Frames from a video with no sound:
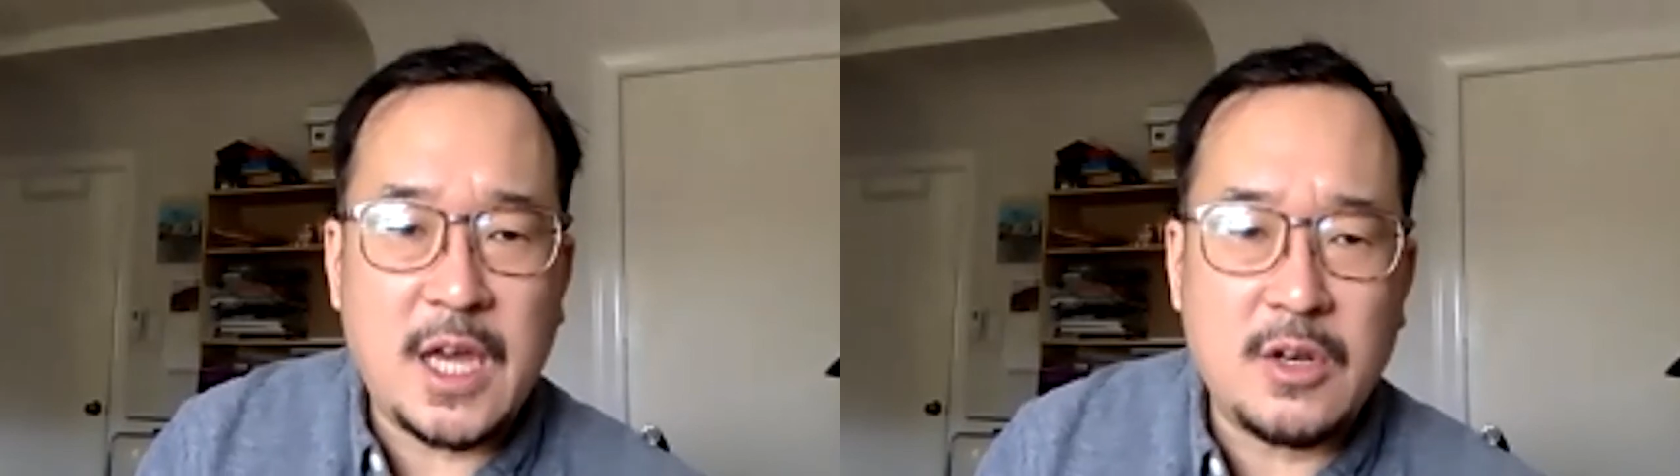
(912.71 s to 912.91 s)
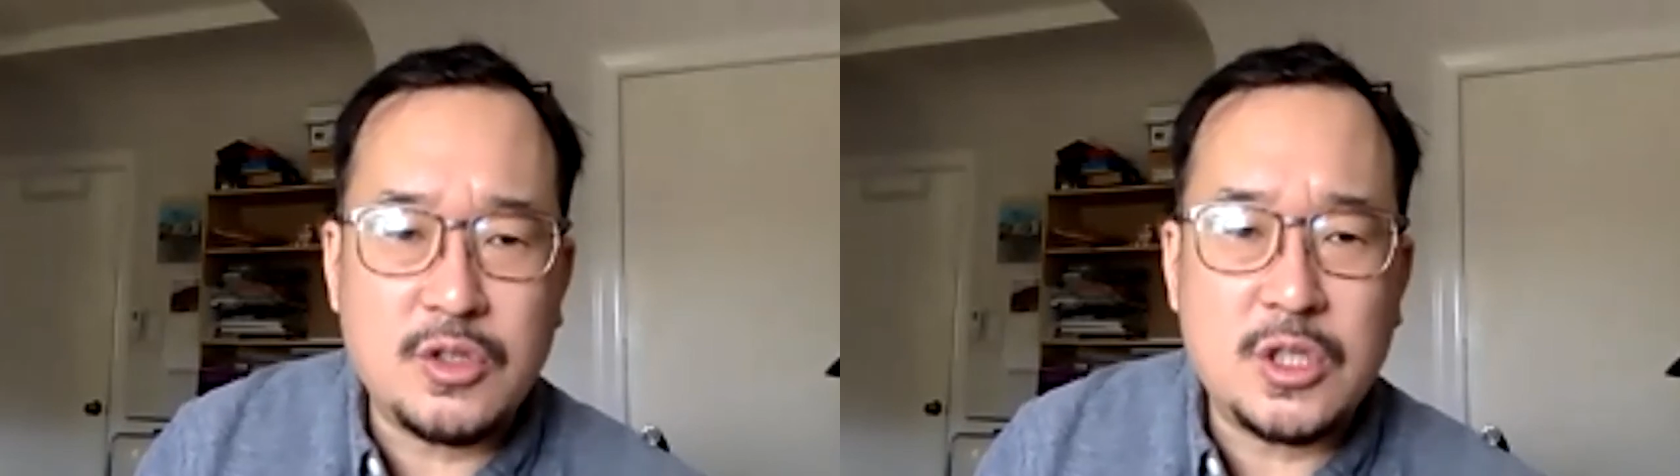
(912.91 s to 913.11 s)

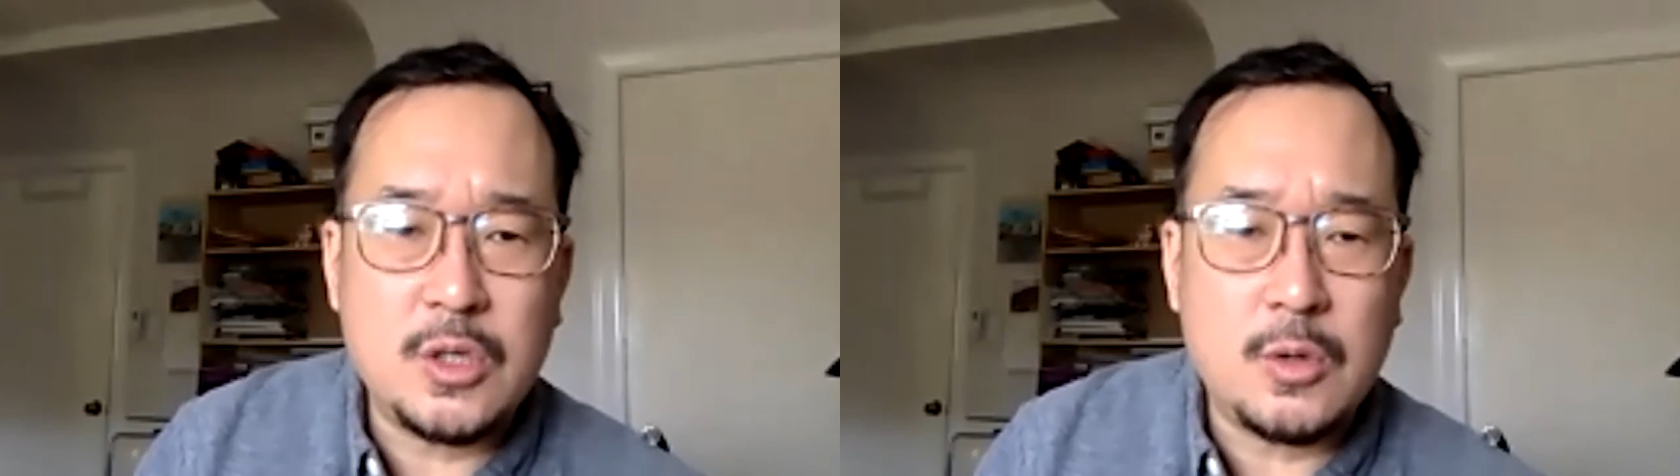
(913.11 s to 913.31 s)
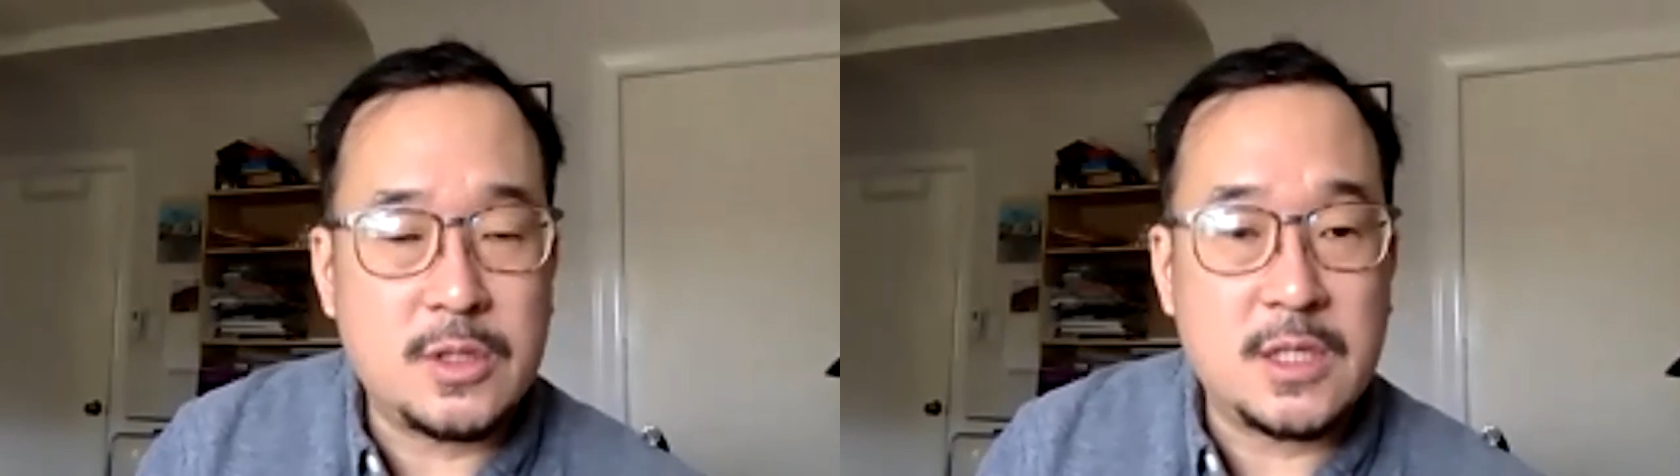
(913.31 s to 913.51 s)

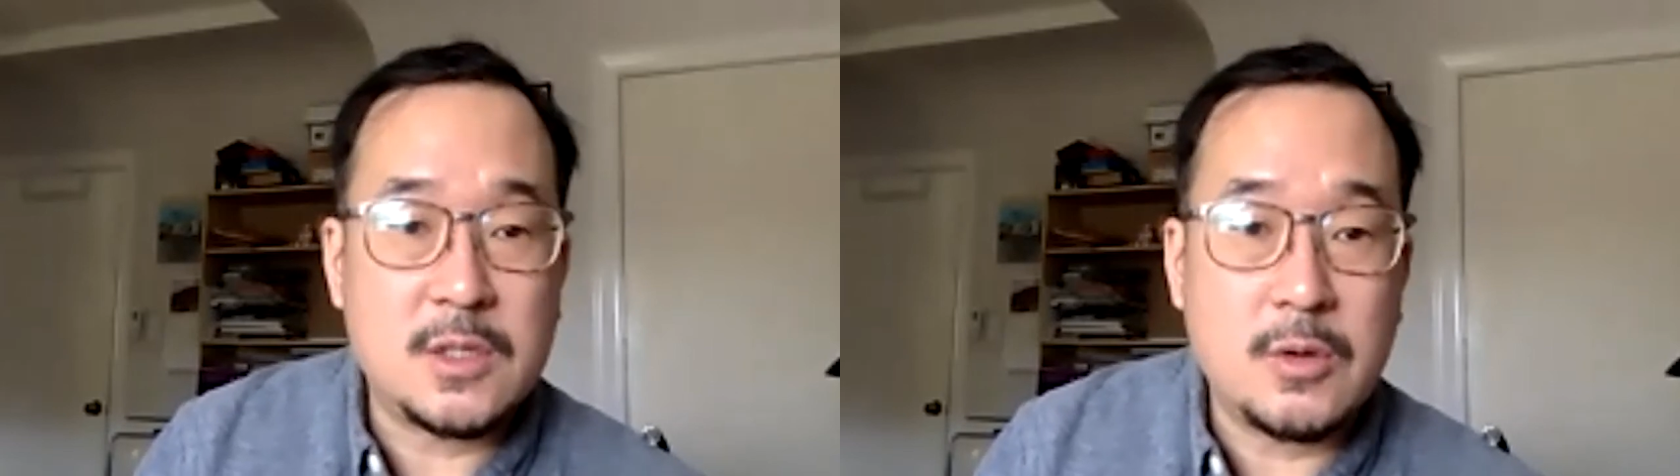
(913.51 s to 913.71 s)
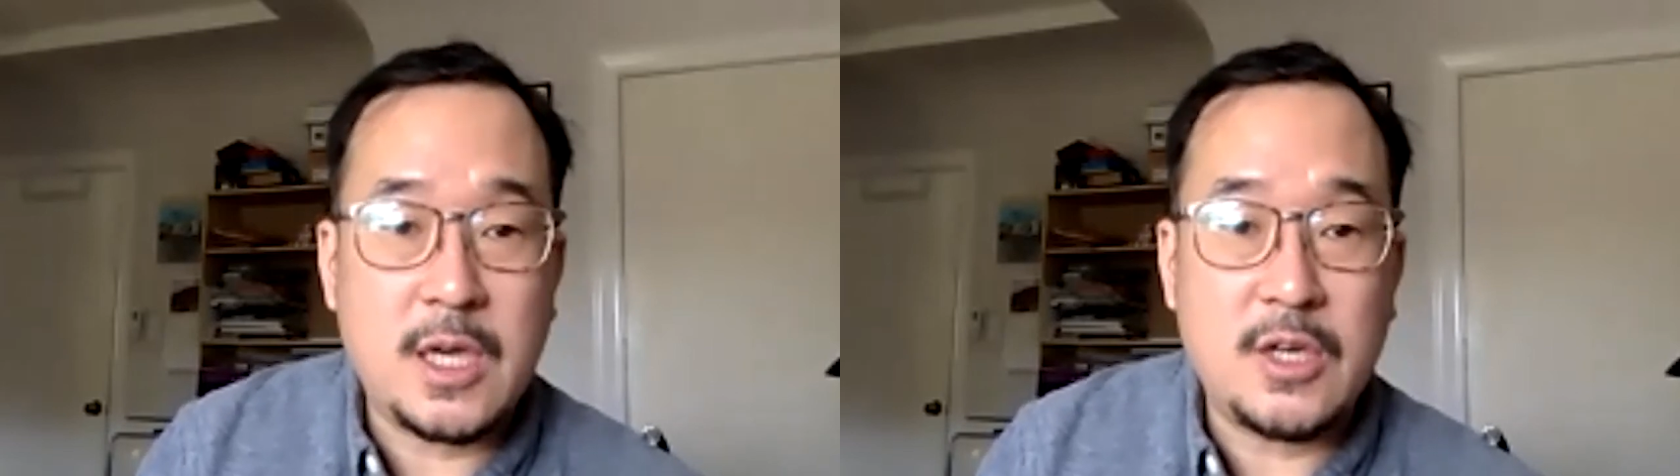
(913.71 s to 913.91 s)
energy or
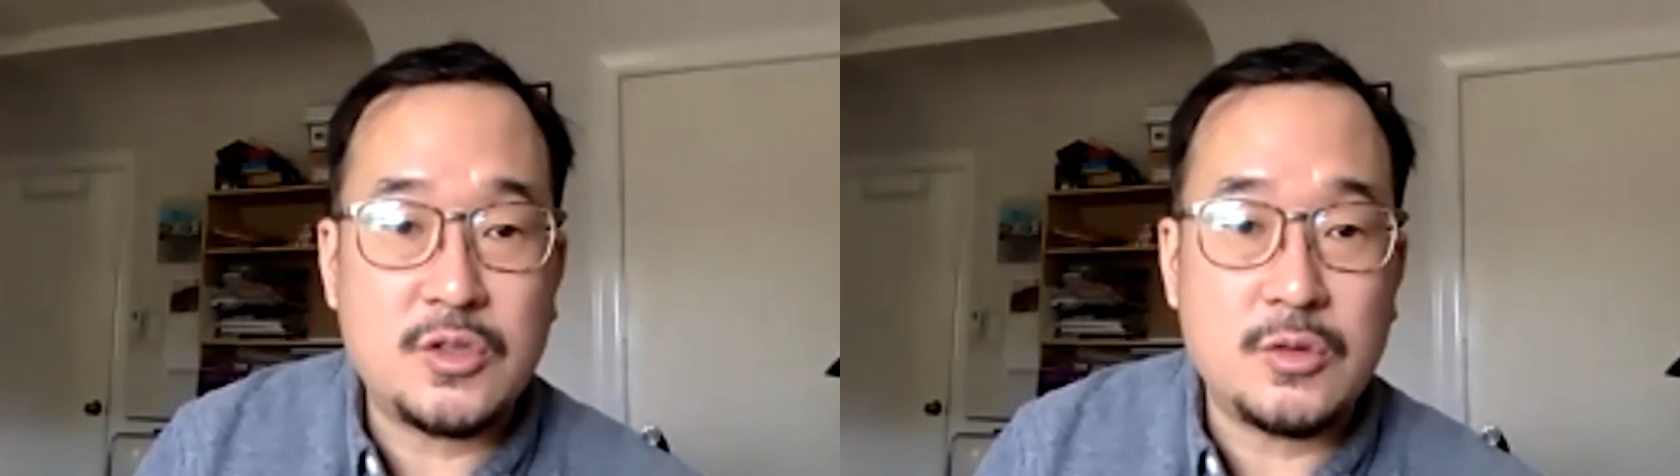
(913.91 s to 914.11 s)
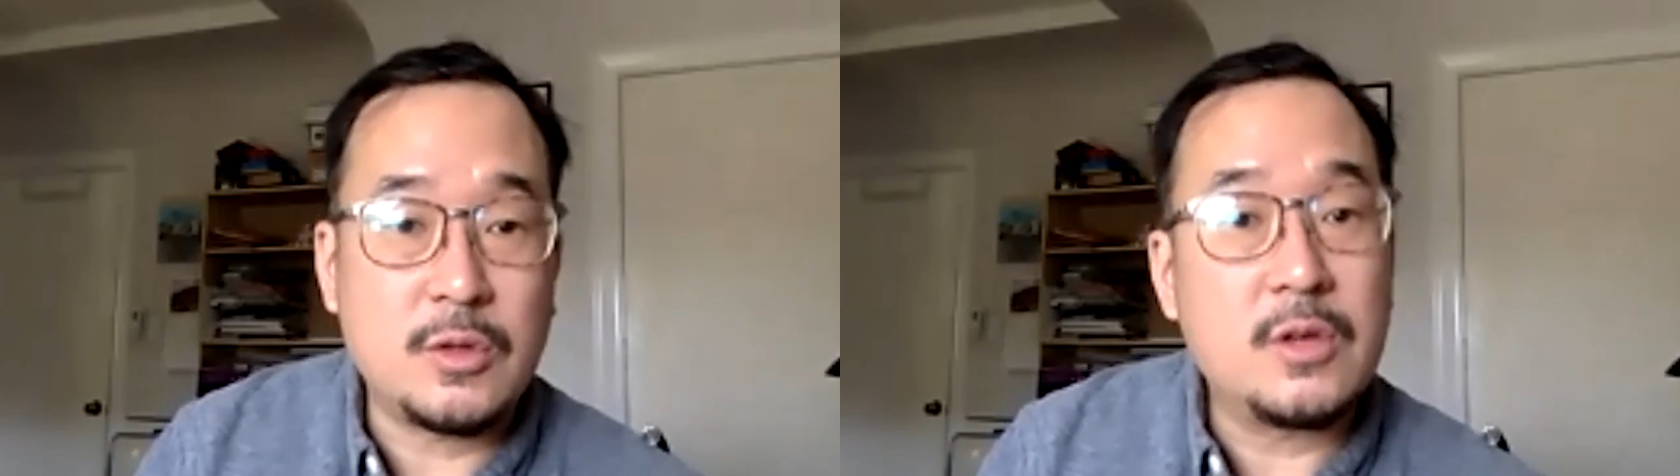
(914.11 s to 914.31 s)

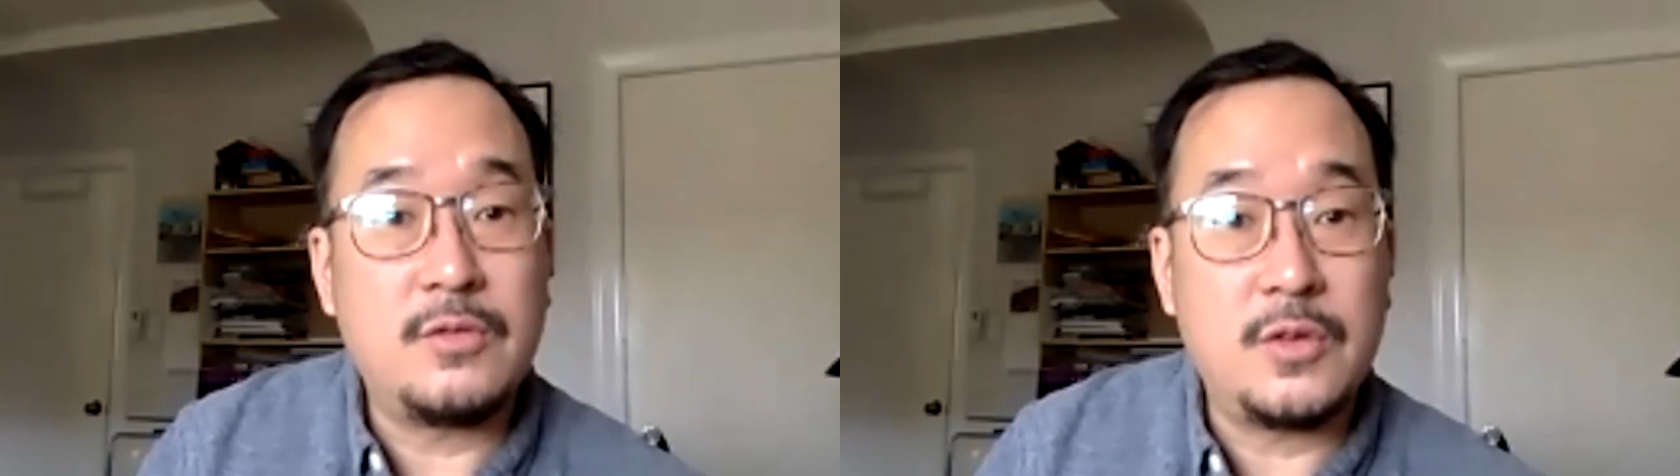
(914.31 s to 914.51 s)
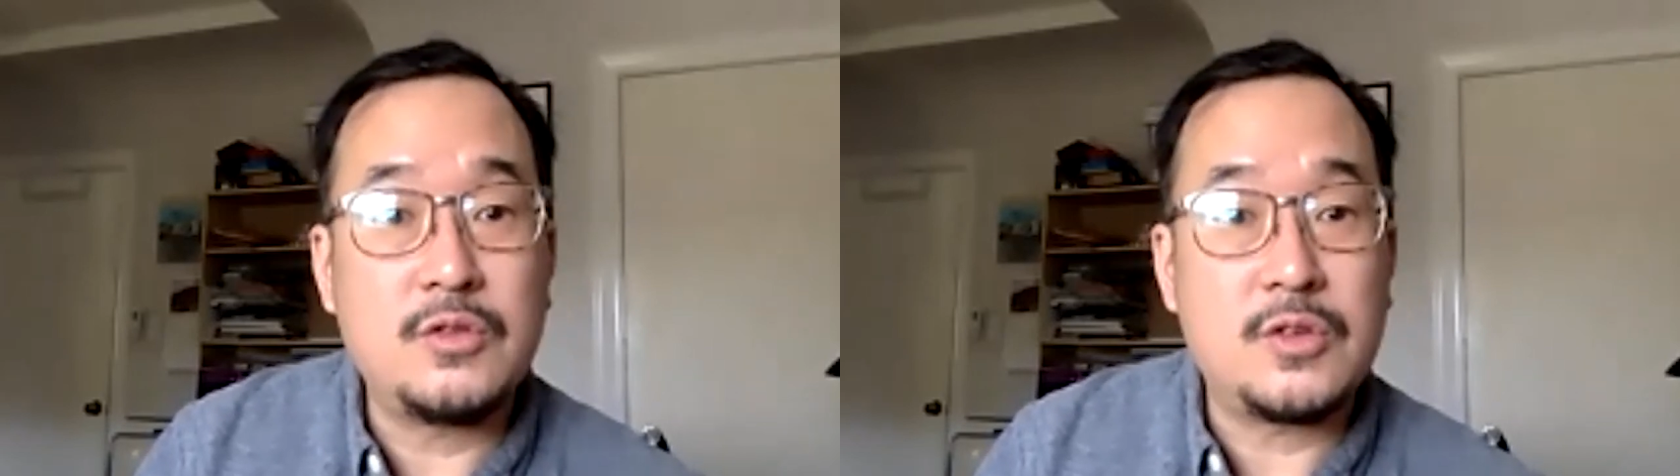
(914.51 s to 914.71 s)
dislocation or confusion.